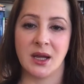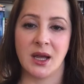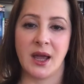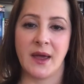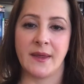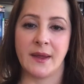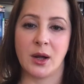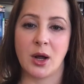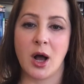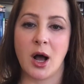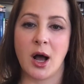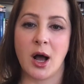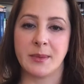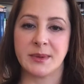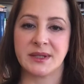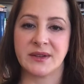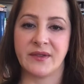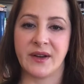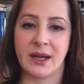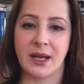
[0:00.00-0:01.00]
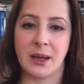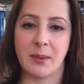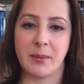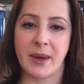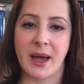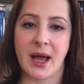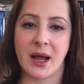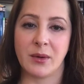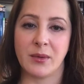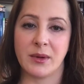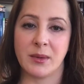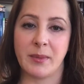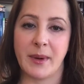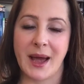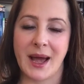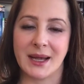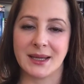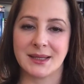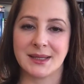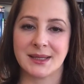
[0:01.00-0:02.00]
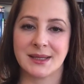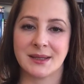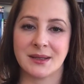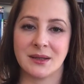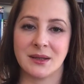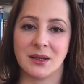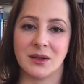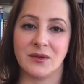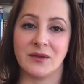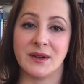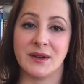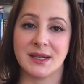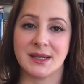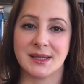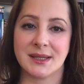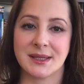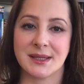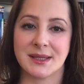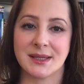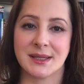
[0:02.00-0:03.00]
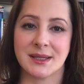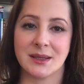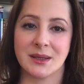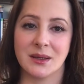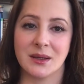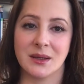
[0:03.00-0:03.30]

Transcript: and the cops fighting back with bats and fists.